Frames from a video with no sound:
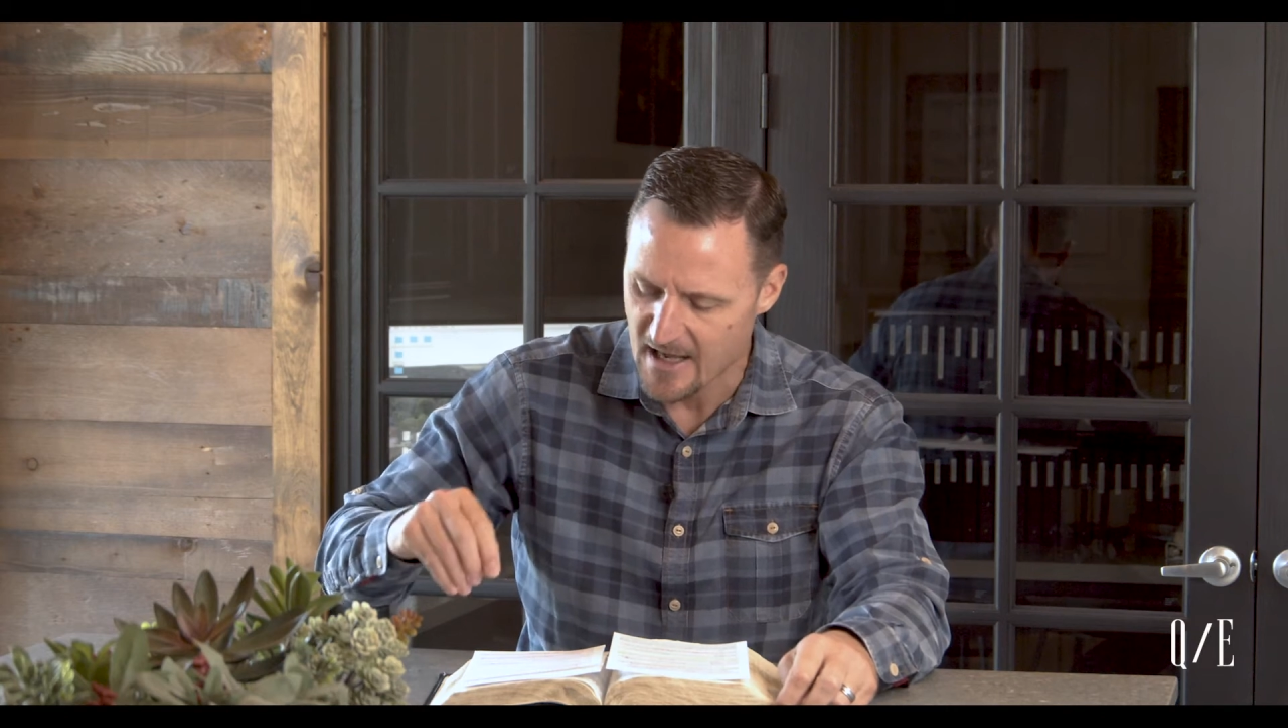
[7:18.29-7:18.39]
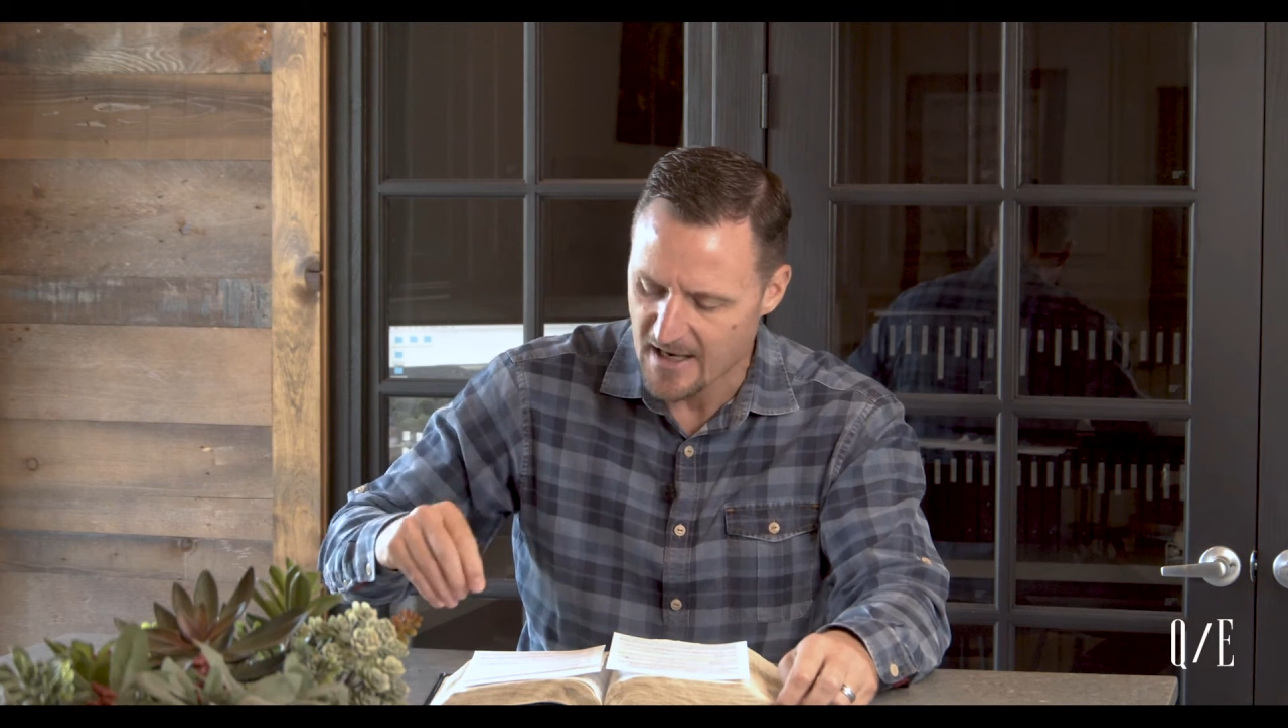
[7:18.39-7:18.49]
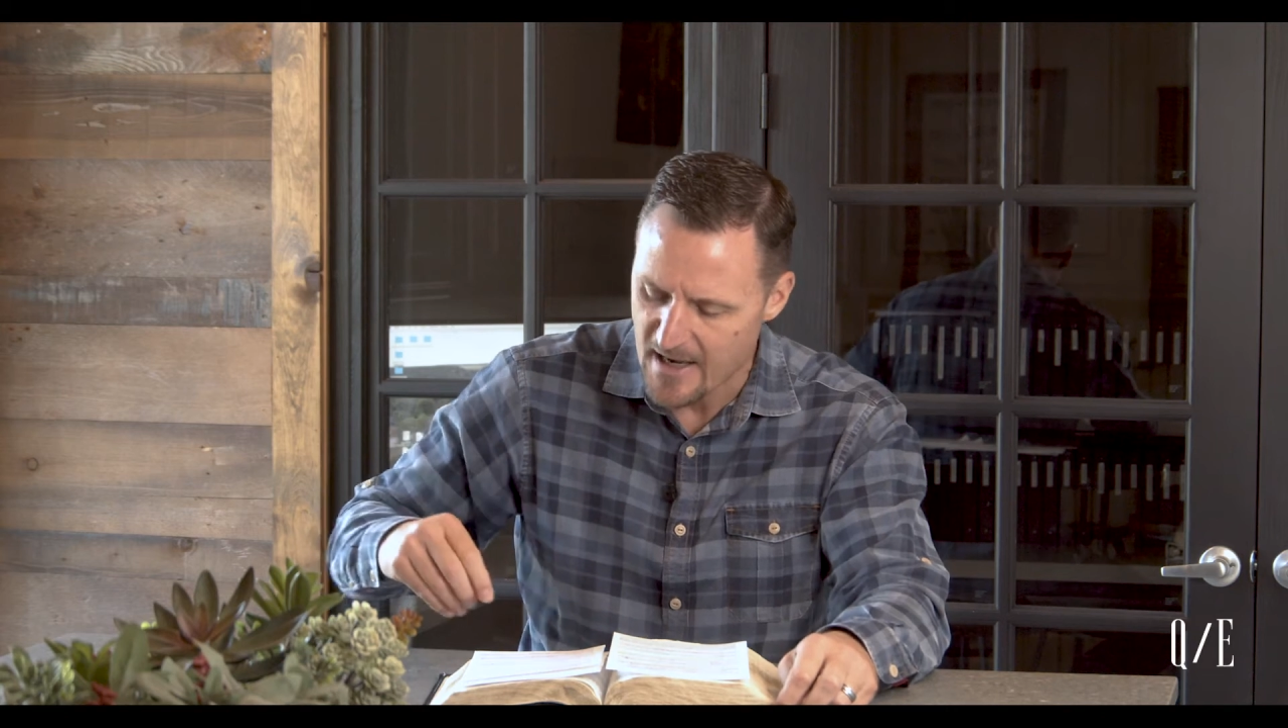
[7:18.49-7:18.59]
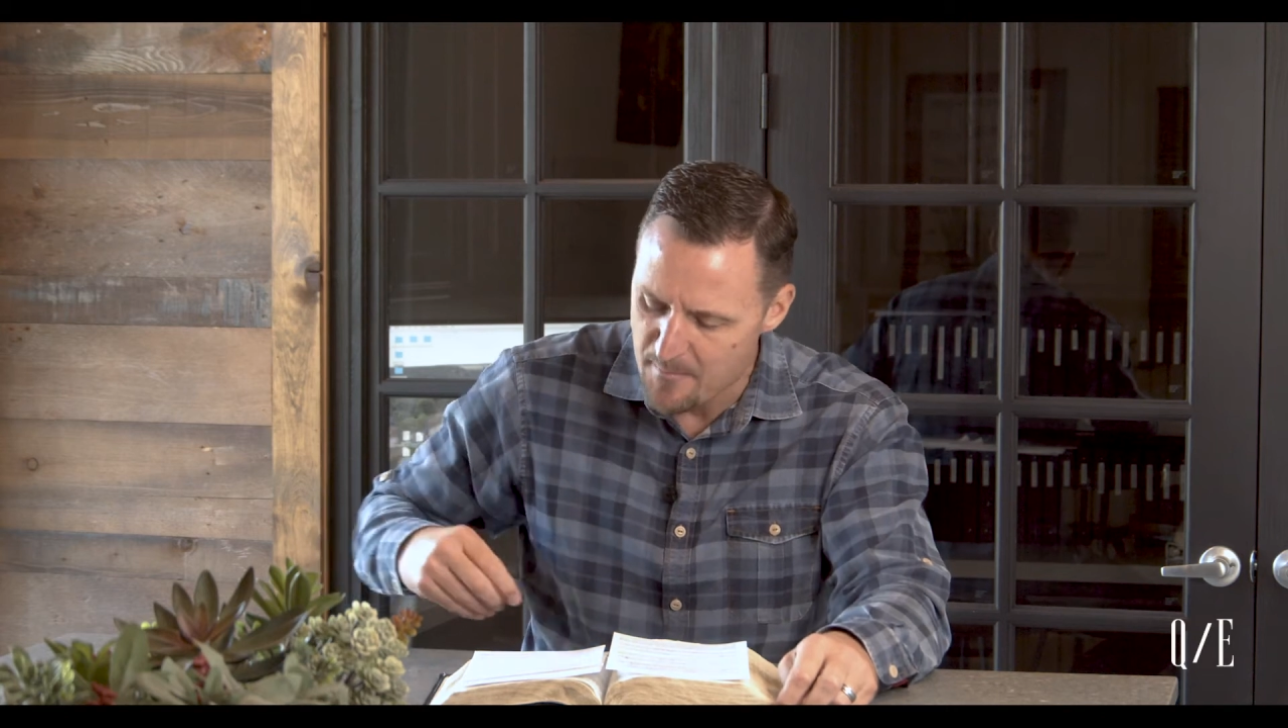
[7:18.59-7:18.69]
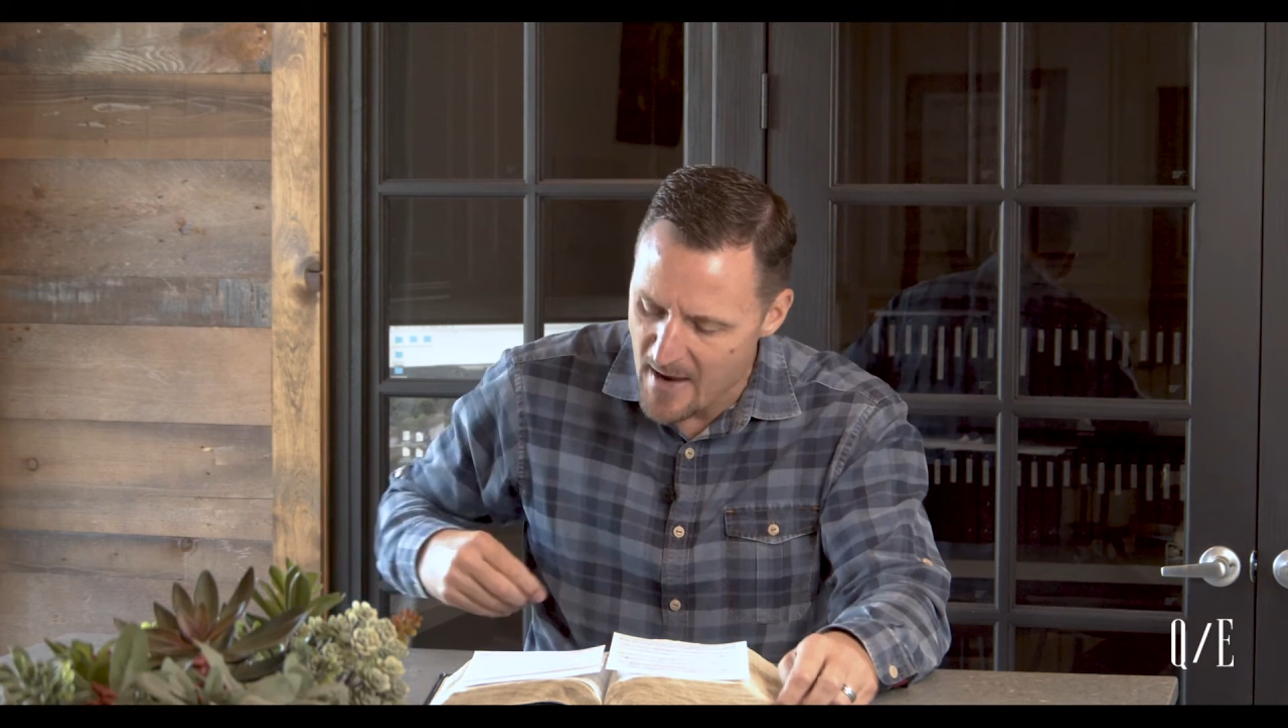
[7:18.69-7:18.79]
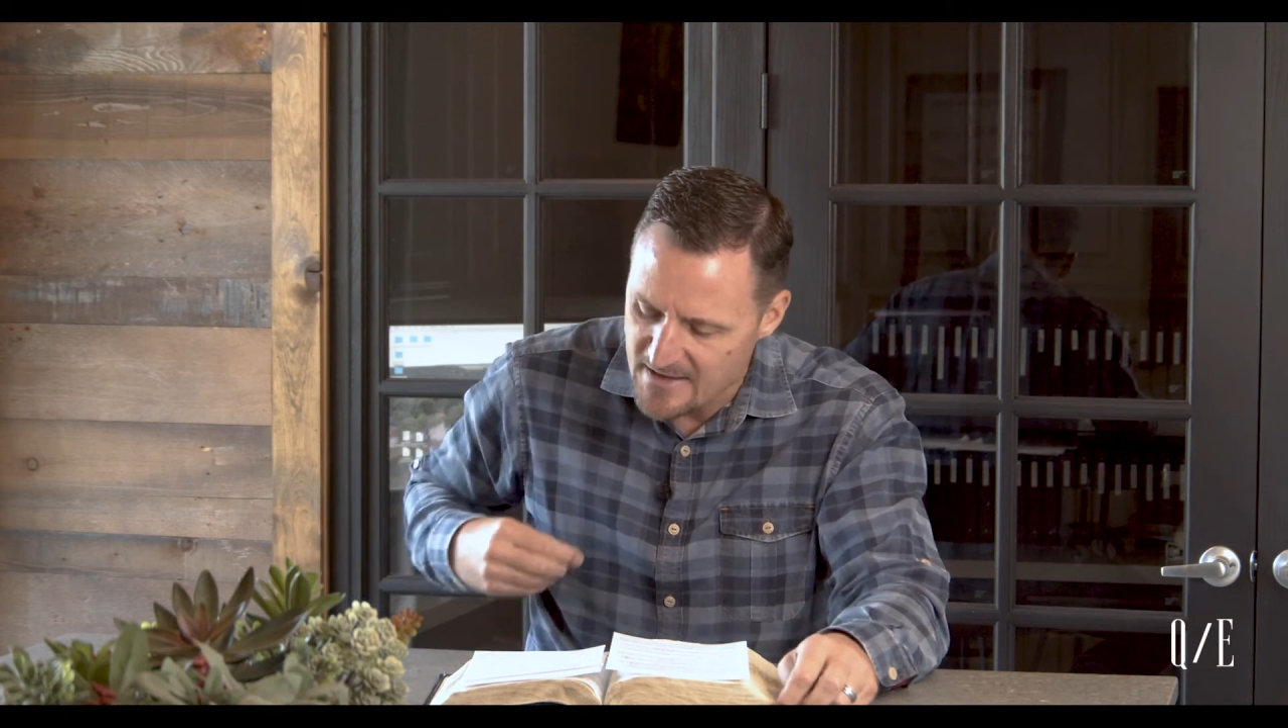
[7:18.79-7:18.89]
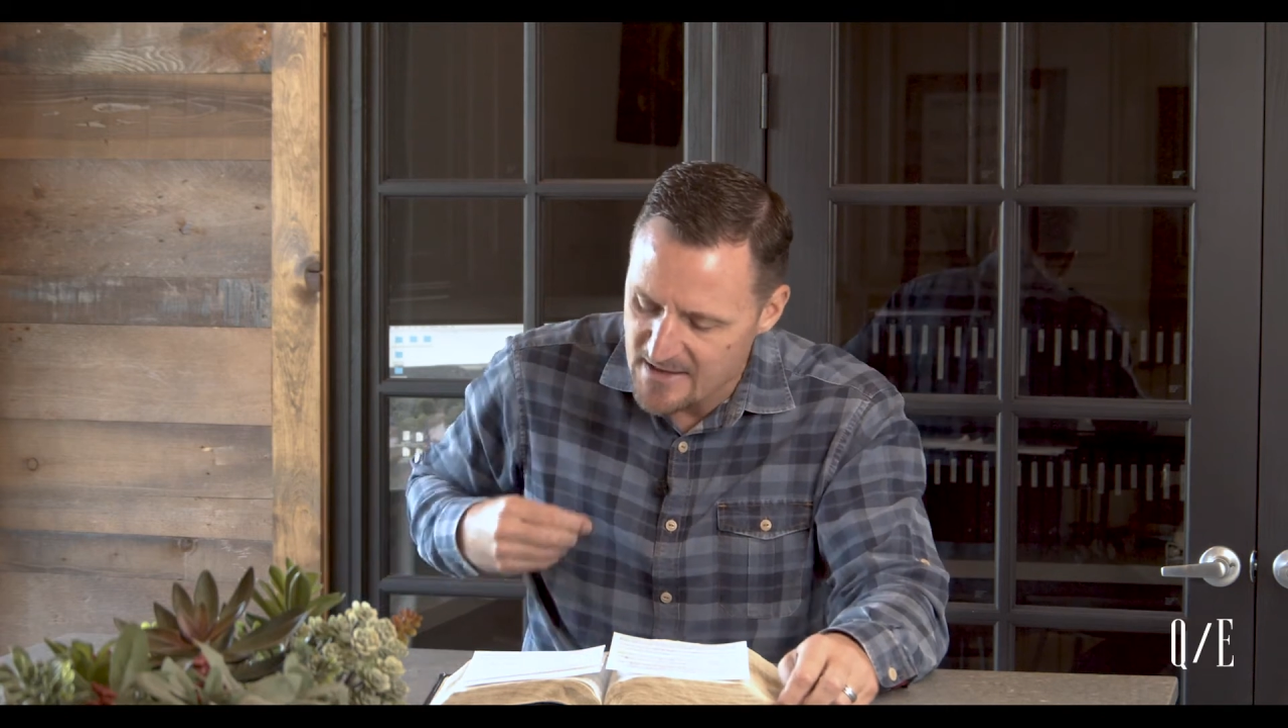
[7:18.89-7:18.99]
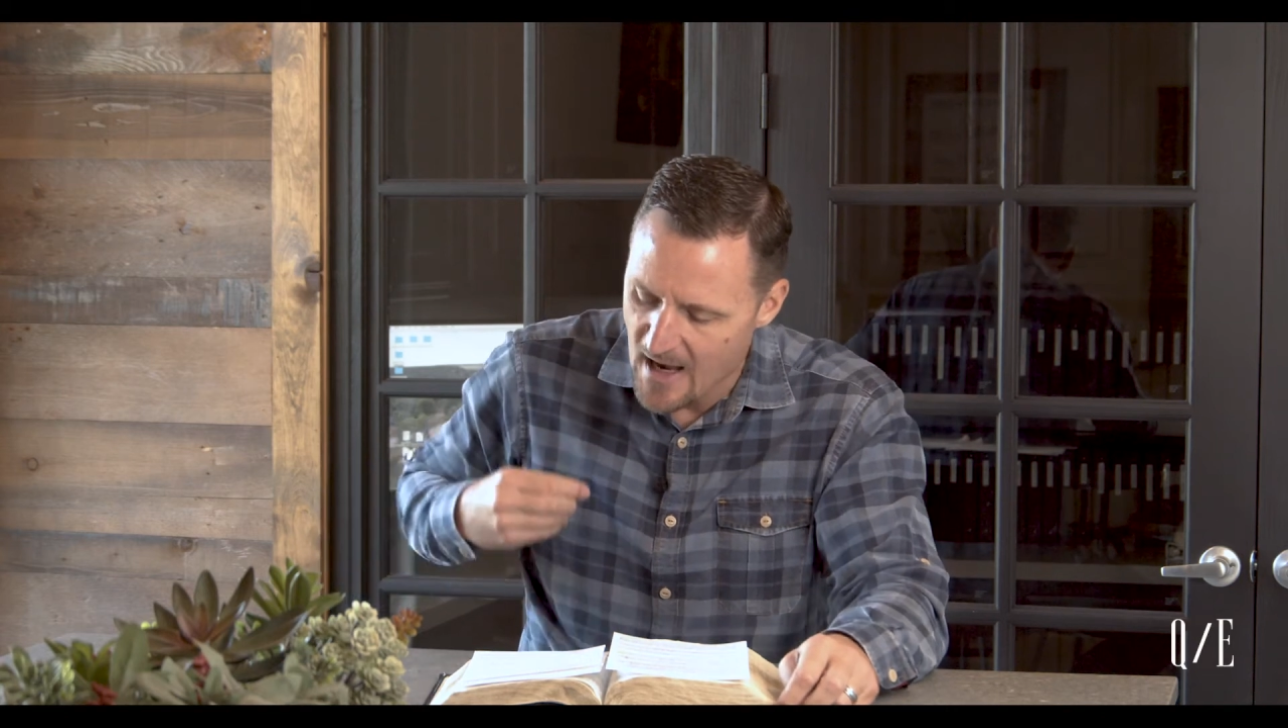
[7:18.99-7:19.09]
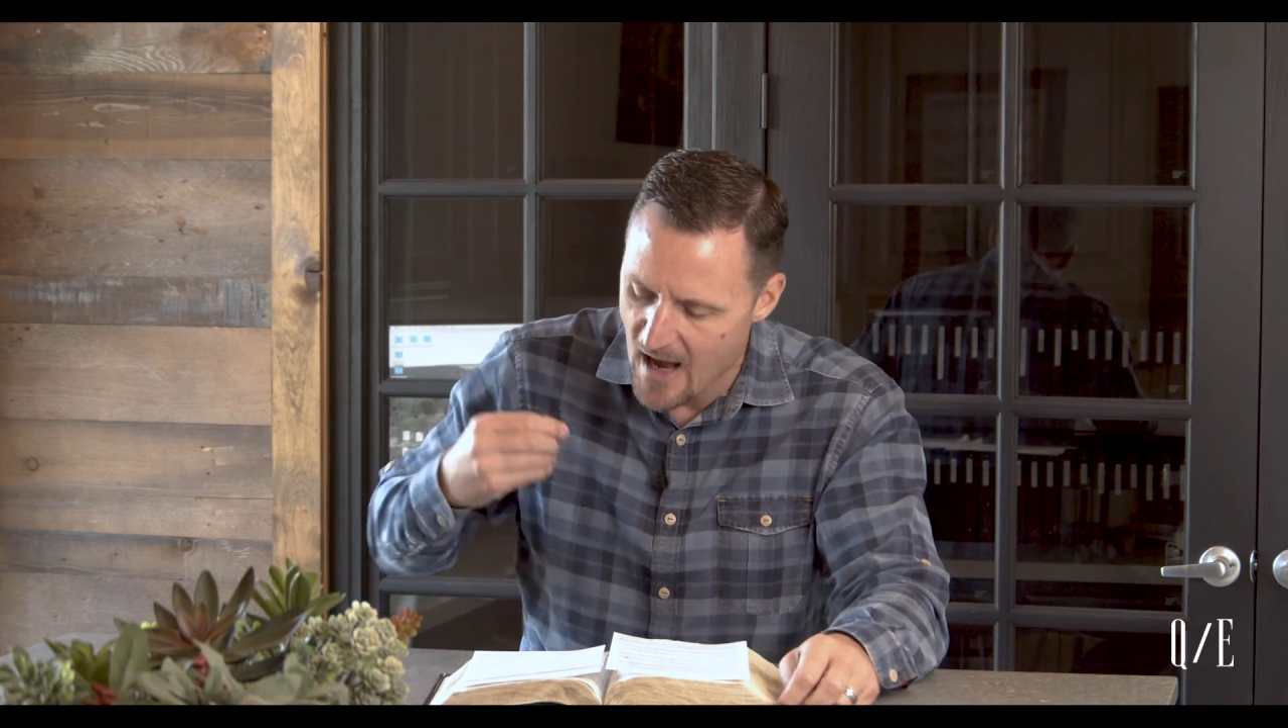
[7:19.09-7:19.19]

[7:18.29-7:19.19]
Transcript: that He makes